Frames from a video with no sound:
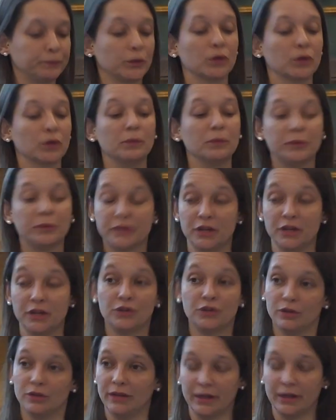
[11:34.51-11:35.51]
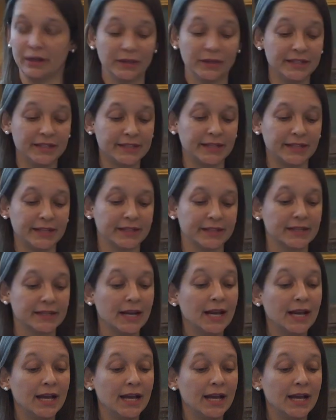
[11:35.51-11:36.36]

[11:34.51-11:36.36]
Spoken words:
or computational linguistics,